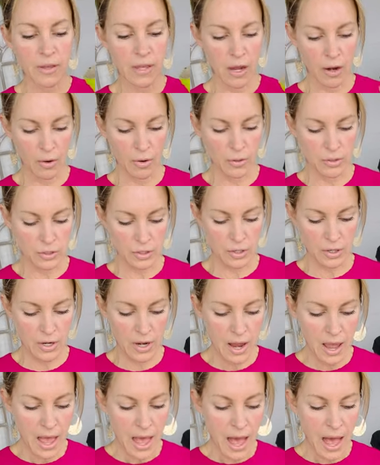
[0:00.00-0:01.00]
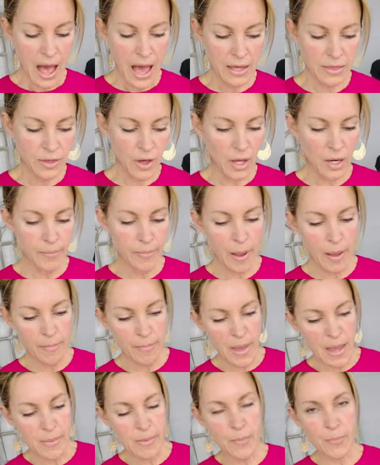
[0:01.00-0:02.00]
character. I thought about
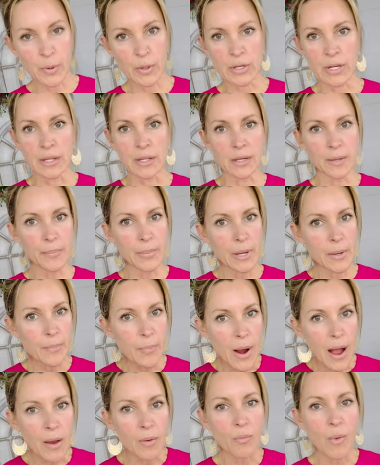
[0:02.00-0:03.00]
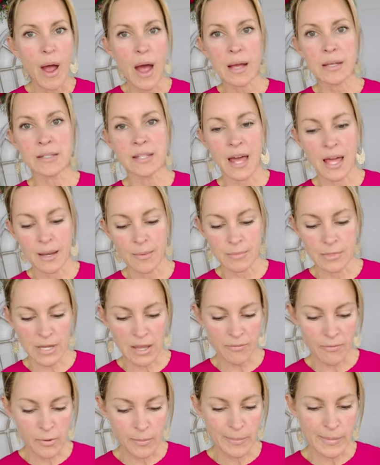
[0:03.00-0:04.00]
maybe putting a little bit of brown wax on them to
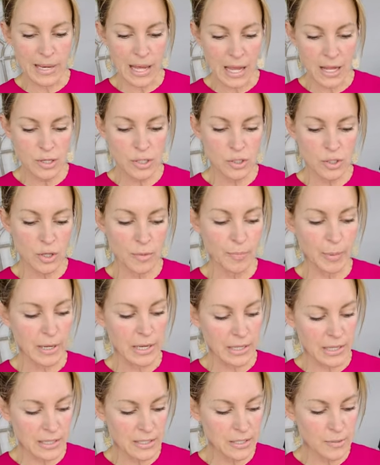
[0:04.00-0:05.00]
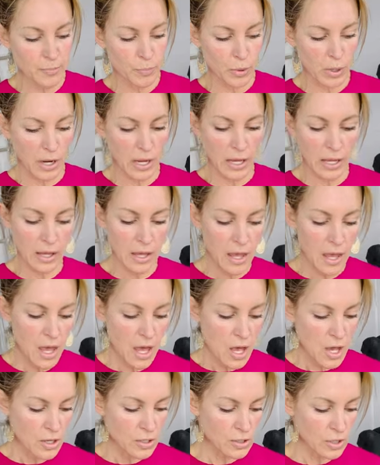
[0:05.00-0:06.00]
give them an age look, but it is spring.
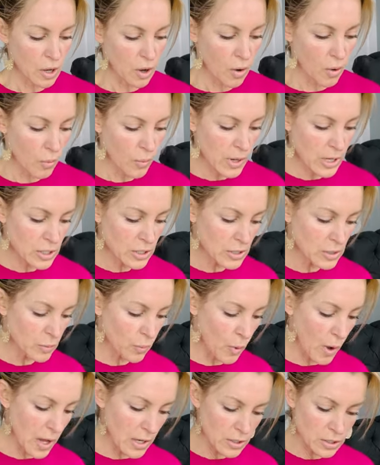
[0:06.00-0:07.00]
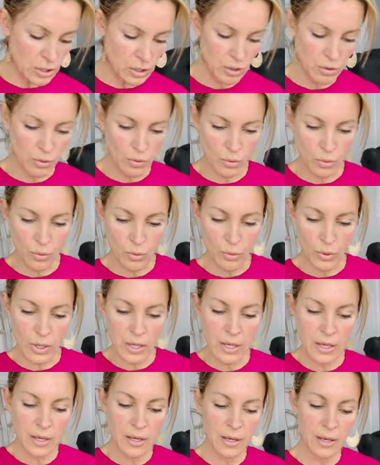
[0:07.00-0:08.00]
So we just want to
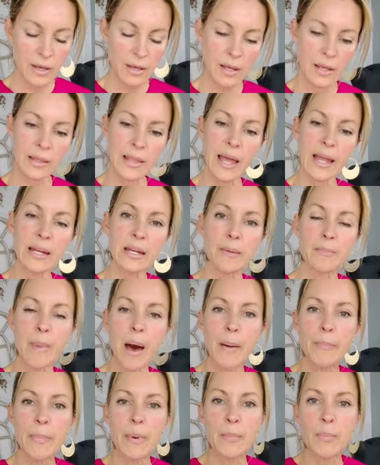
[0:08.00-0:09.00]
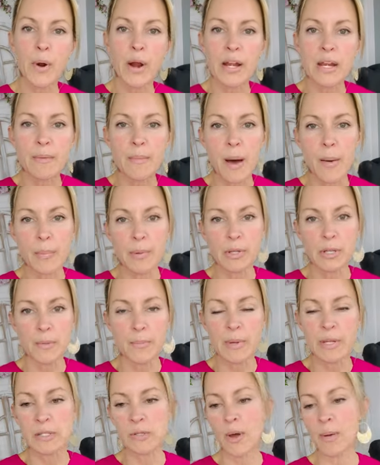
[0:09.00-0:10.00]
lighten them up and brighten them up a little
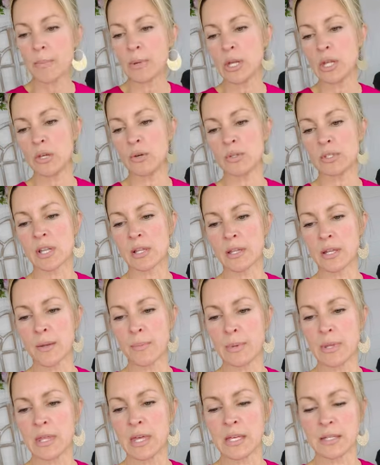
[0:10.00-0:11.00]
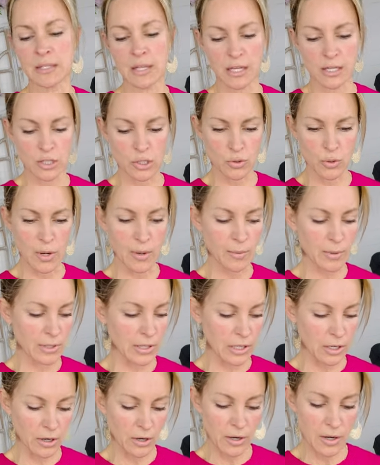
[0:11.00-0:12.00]
bit. So I'm going to use a little bit of this extreme
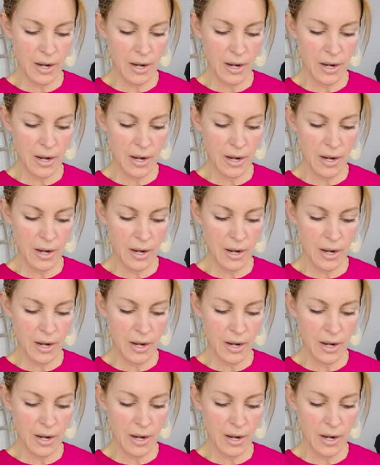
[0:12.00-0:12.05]
glitter.